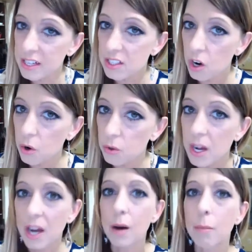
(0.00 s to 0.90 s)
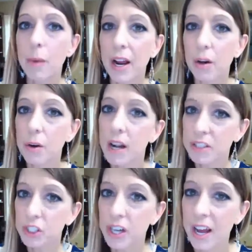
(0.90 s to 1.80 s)
it's owned by
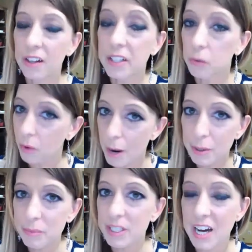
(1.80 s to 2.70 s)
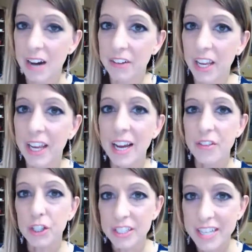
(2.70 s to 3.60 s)
Rothschild and Robert Mondavi,
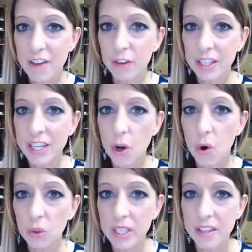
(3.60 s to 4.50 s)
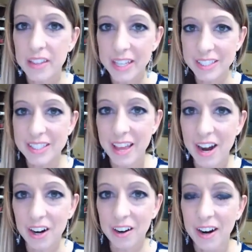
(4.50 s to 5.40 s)
they're definitely holding things
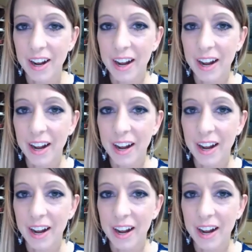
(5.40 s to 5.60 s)
there,